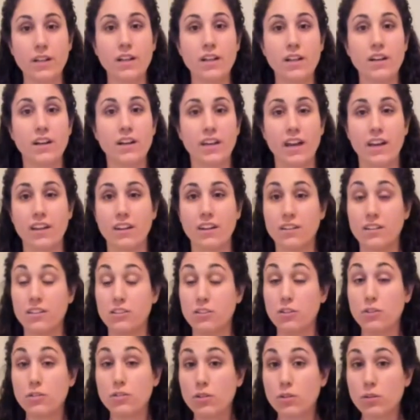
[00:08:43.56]
again,
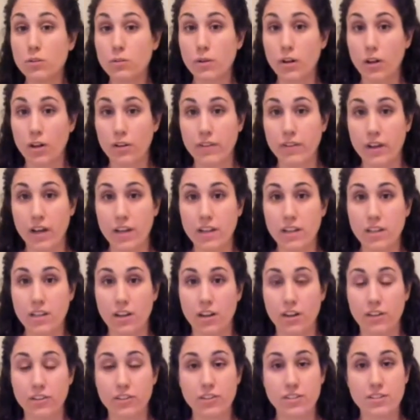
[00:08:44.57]
don't know of any
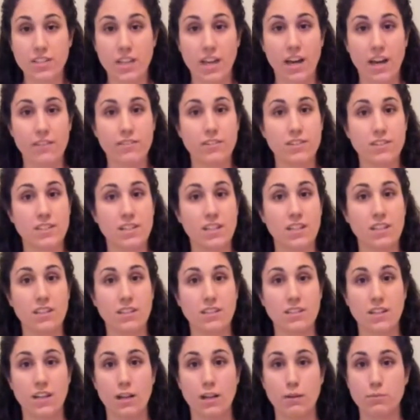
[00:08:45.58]
others. Haven't taken the
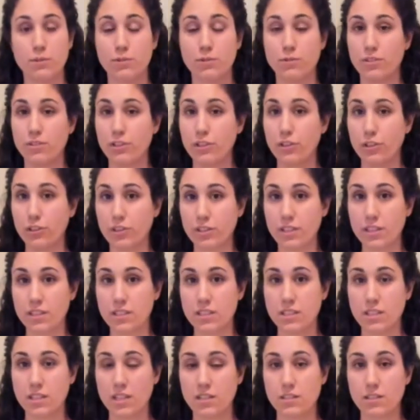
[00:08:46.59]
time to really look
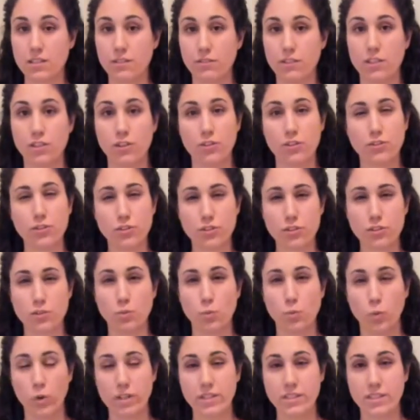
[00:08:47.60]
extensively. Those are just
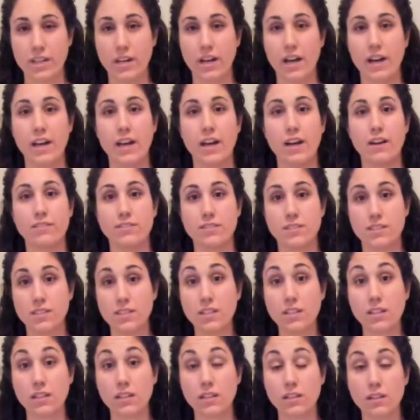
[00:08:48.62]
ones that I have
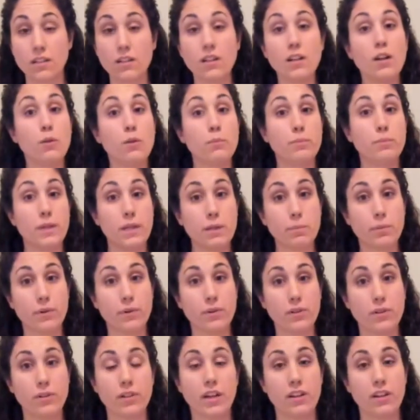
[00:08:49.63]
seen
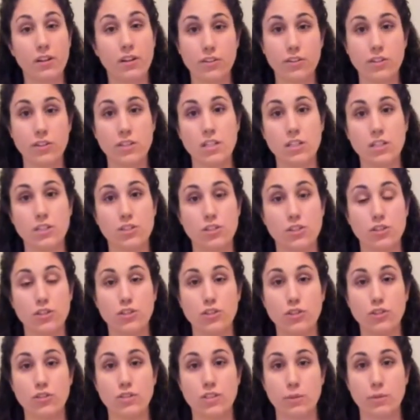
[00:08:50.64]
people and other teachers
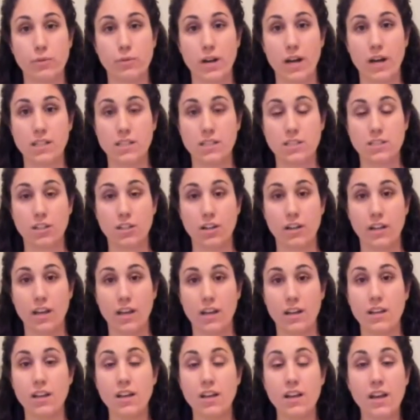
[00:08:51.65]
use and practice on,
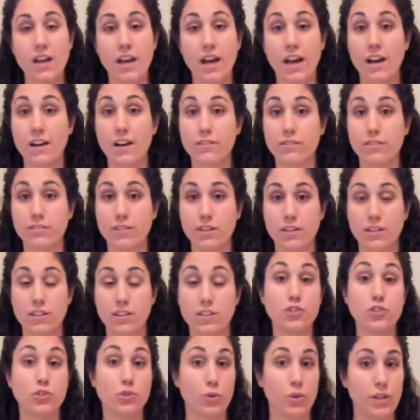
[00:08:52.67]
and have
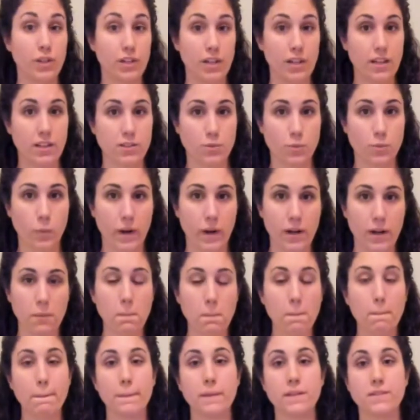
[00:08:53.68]
enjoyed as well.
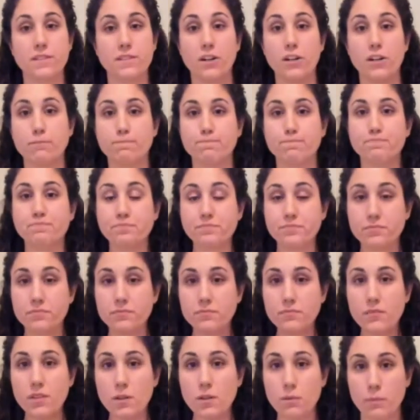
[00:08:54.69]
So,
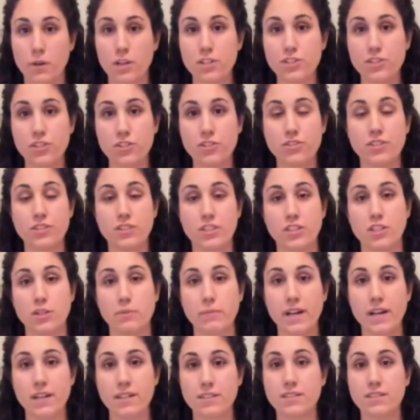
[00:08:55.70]
Marshalls, TJ
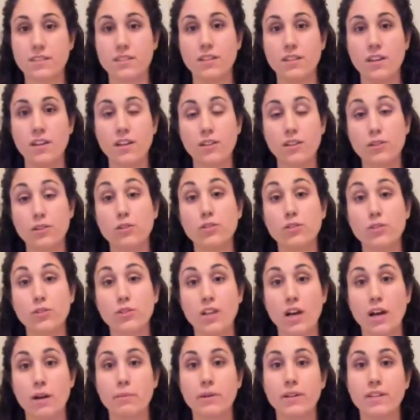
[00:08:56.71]
Maxx.
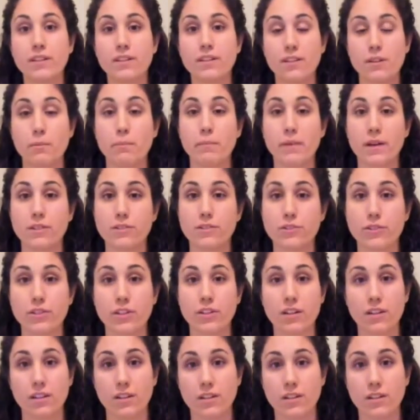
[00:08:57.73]
Lululemon, Manduka,